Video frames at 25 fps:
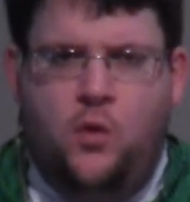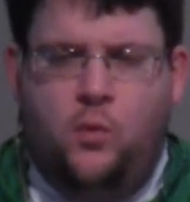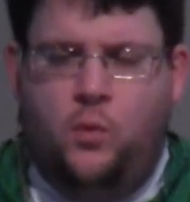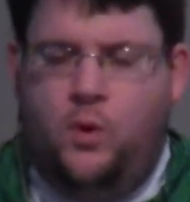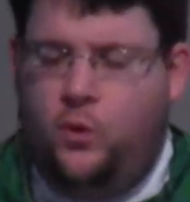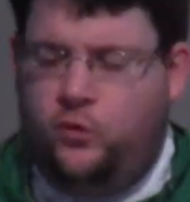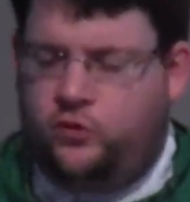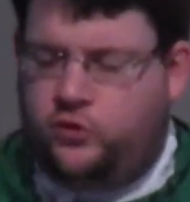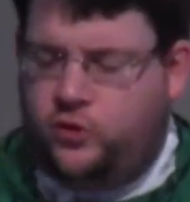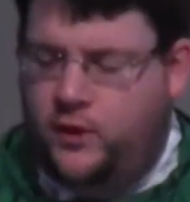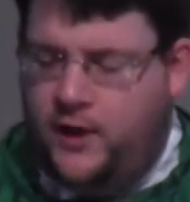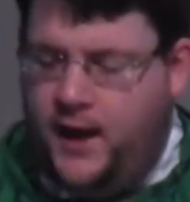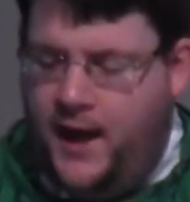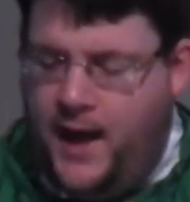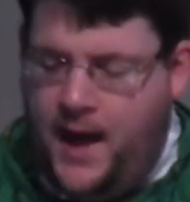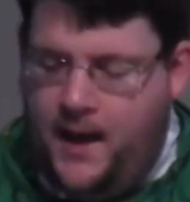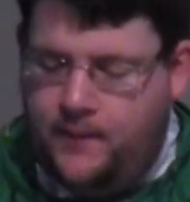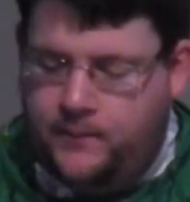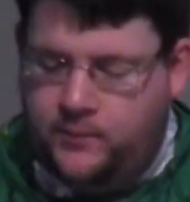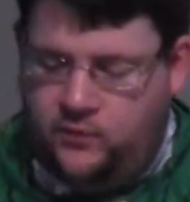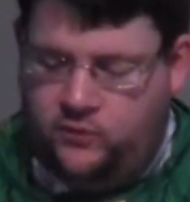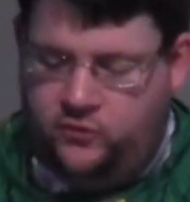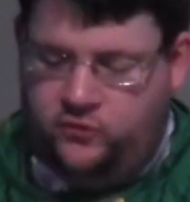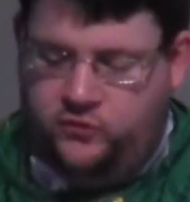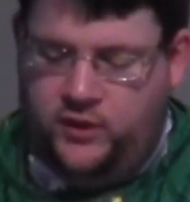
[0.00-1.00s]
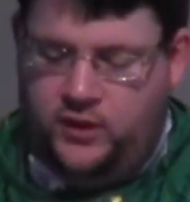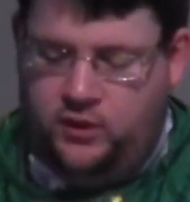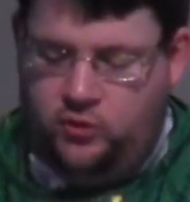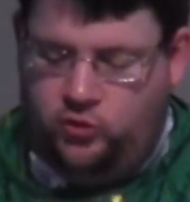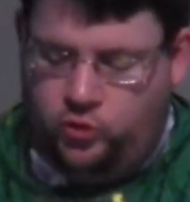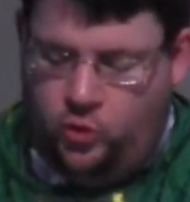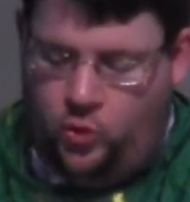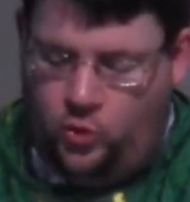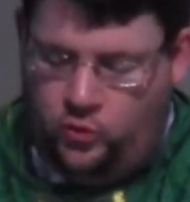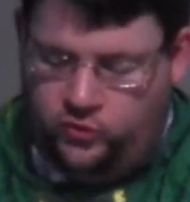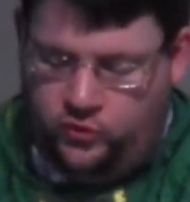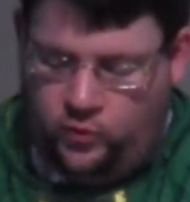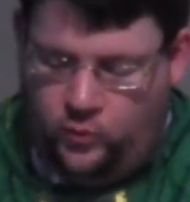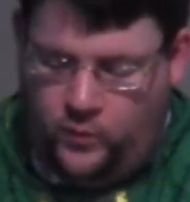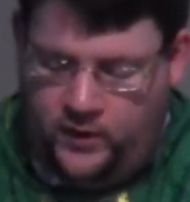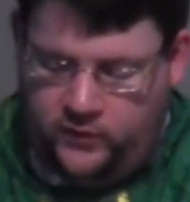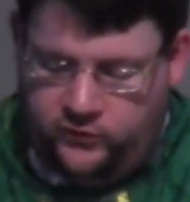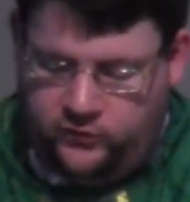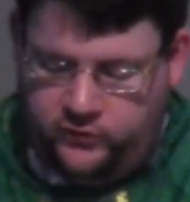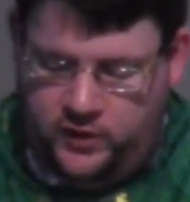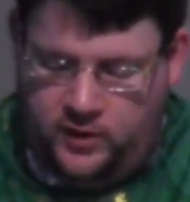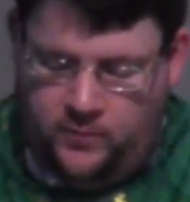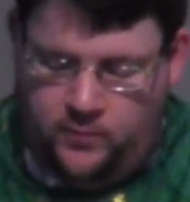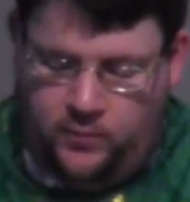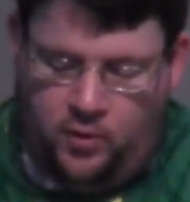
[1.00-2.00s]
What was going to happen with St. Joe's in
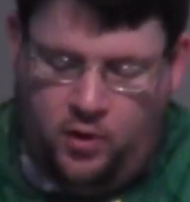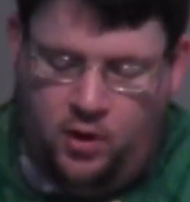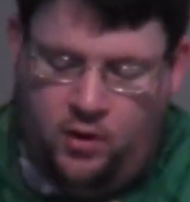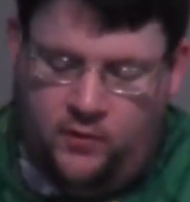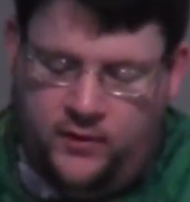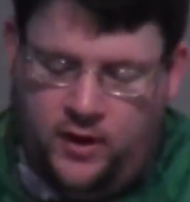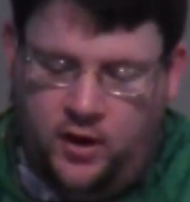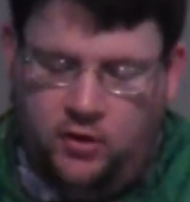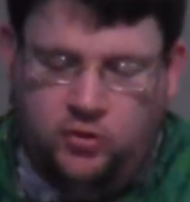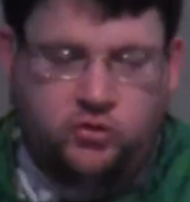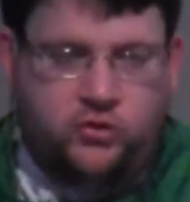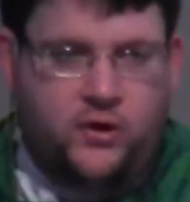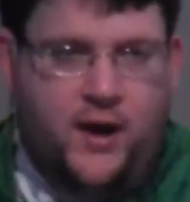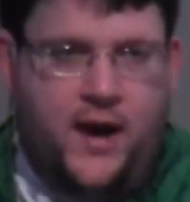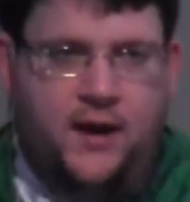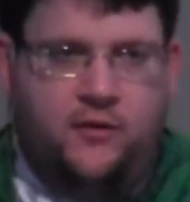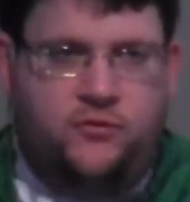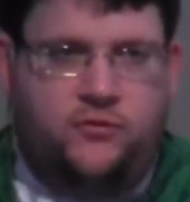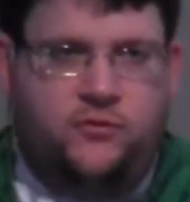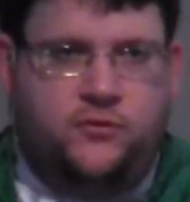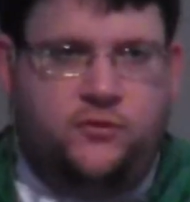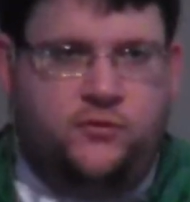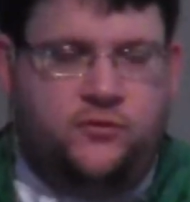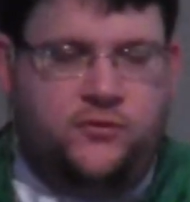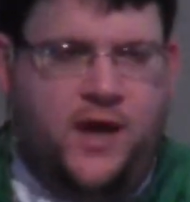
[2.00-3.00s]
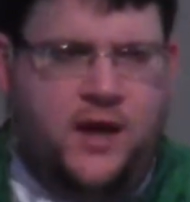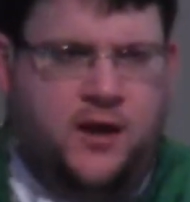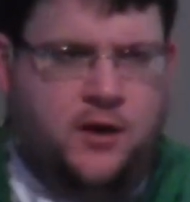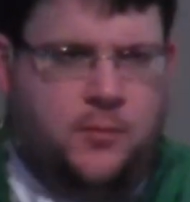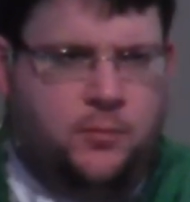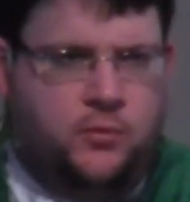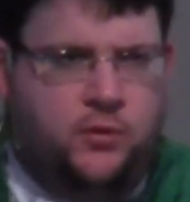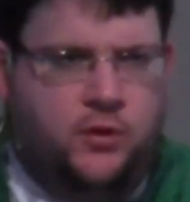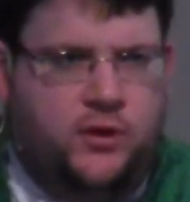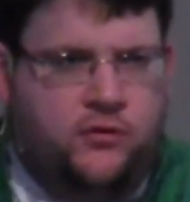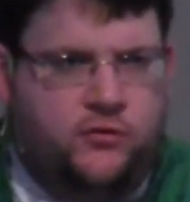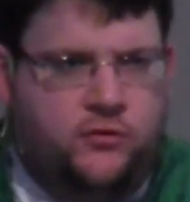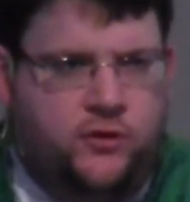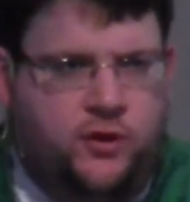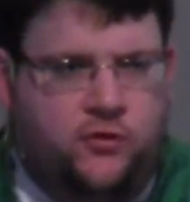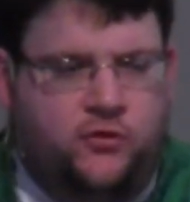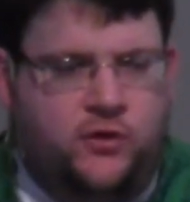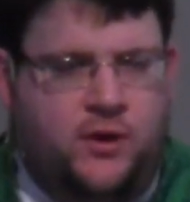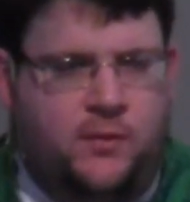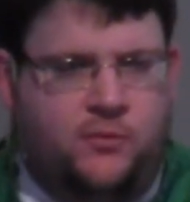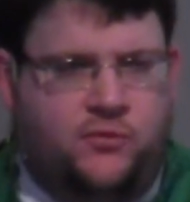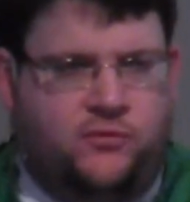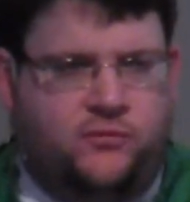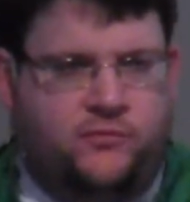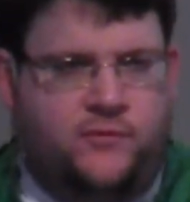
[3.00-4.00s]
West St. Paul? And the archdiocese assigned a priest there. His
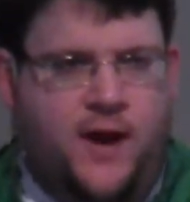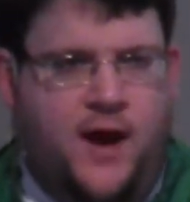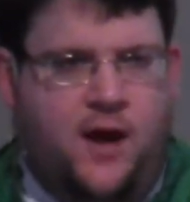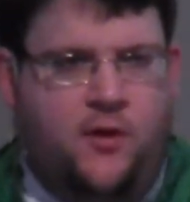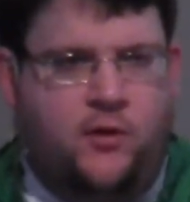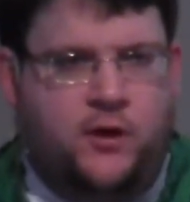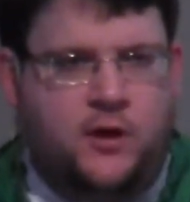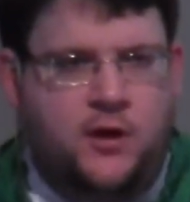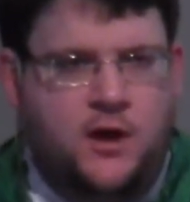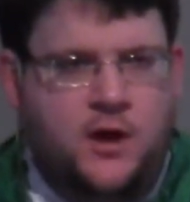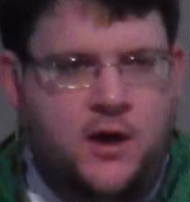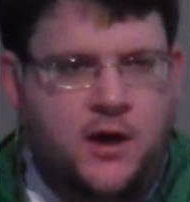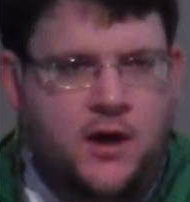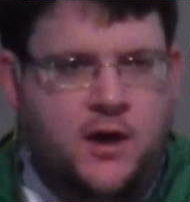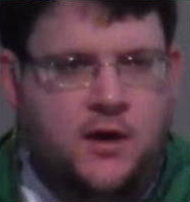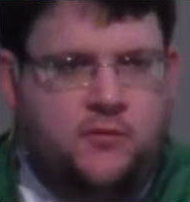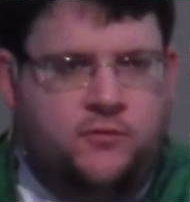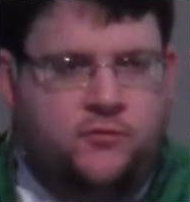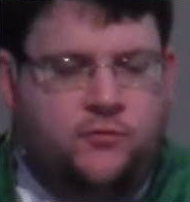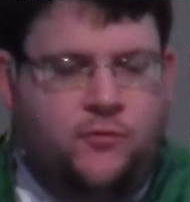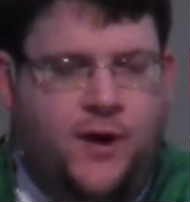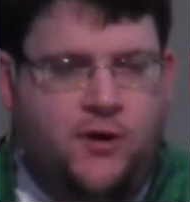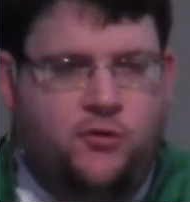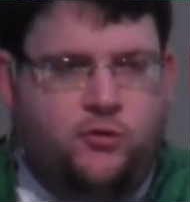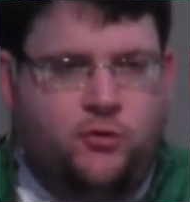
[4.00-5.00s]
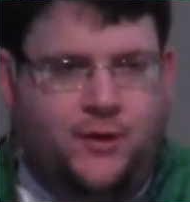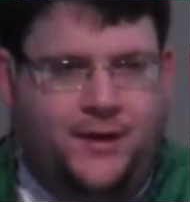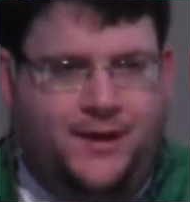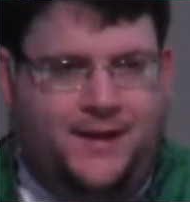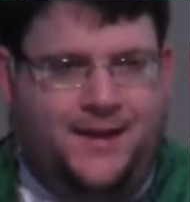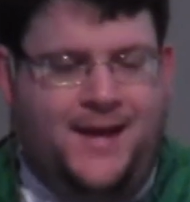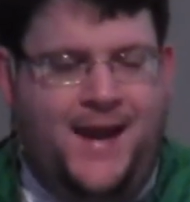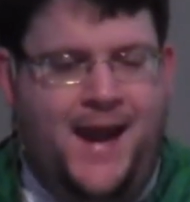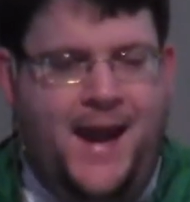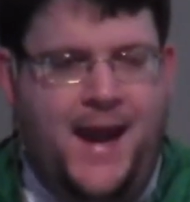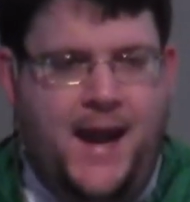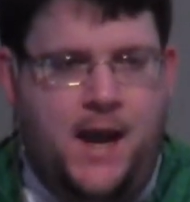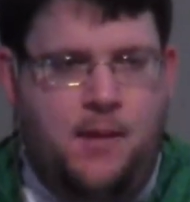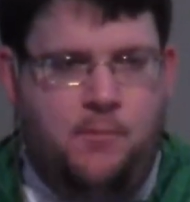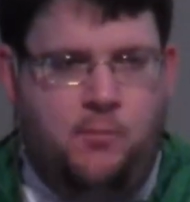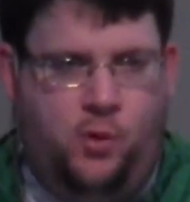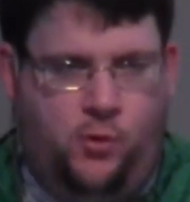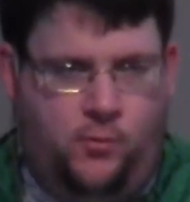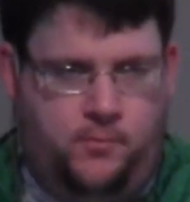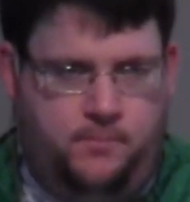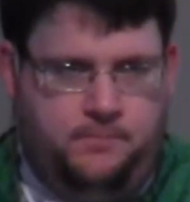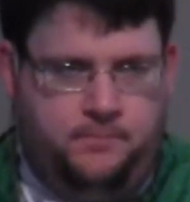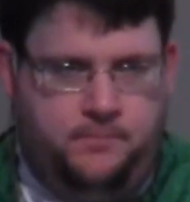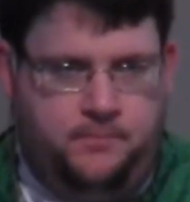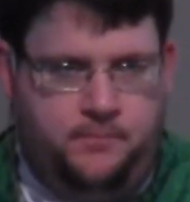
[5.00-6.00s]
name was Father Frederick
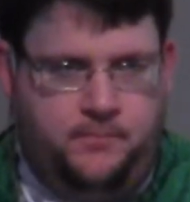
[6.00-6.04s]
Campbell.